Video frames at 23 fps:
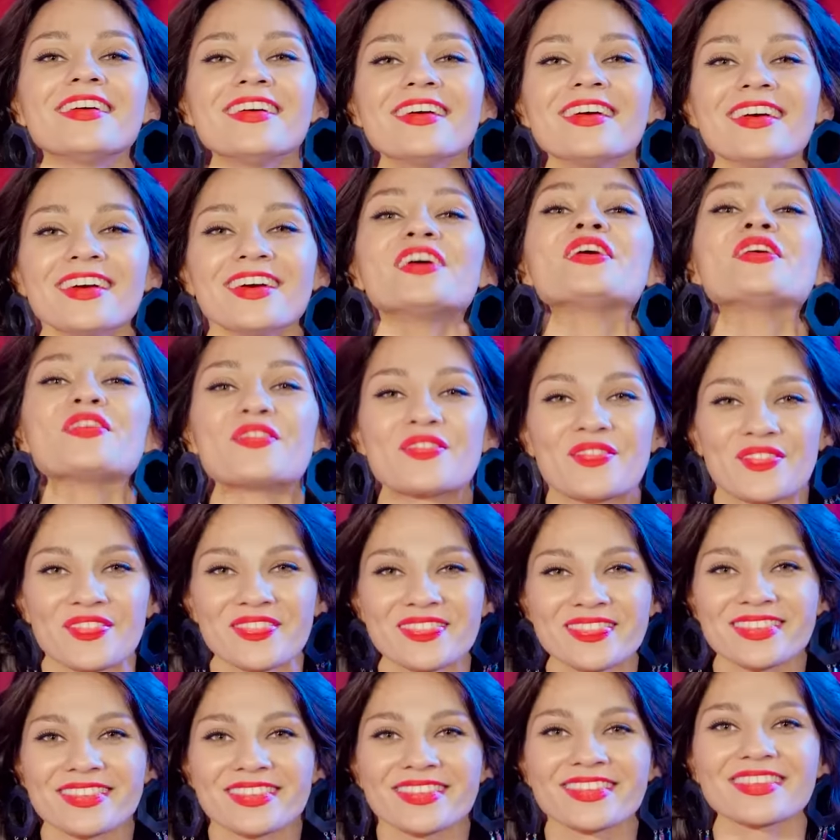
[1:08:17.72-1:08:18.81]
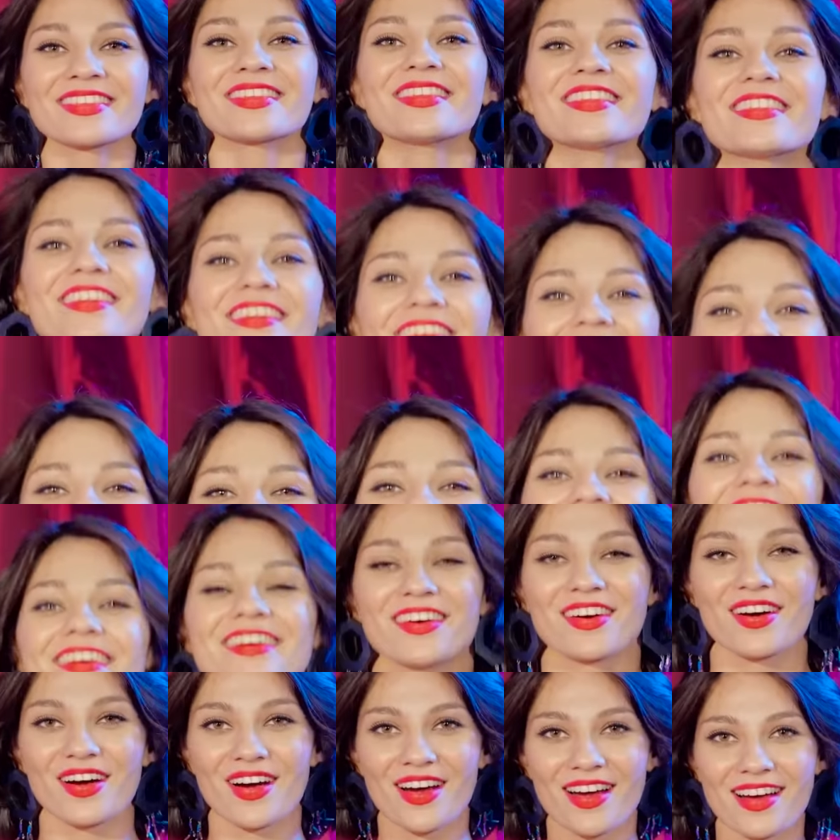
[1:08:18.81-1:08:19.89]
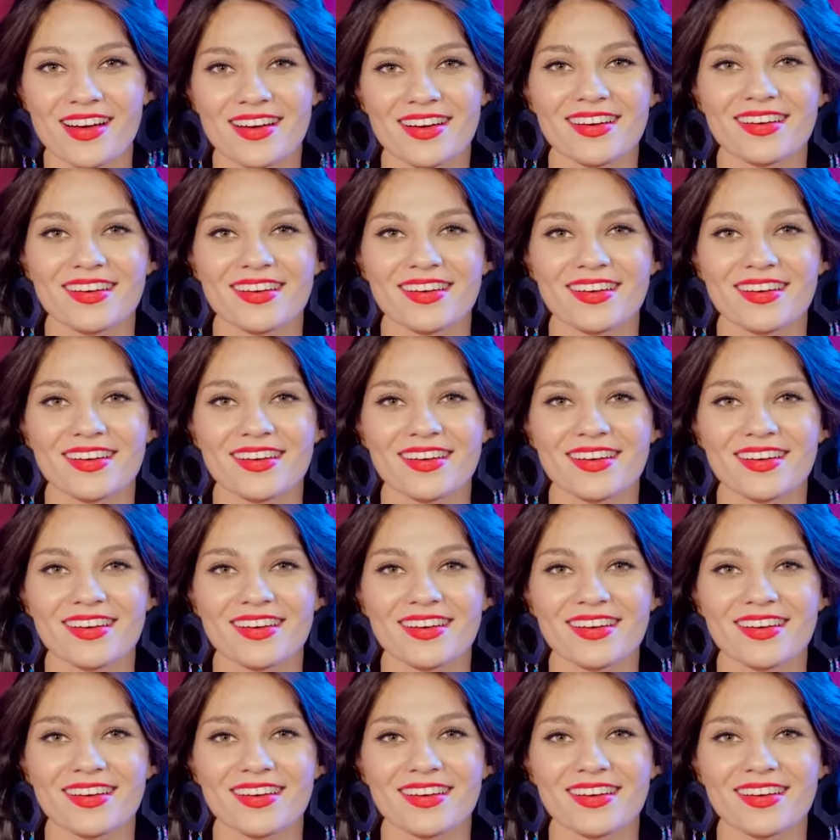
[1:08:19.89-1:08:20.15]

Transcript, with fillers: my gosh! All those people are clapping for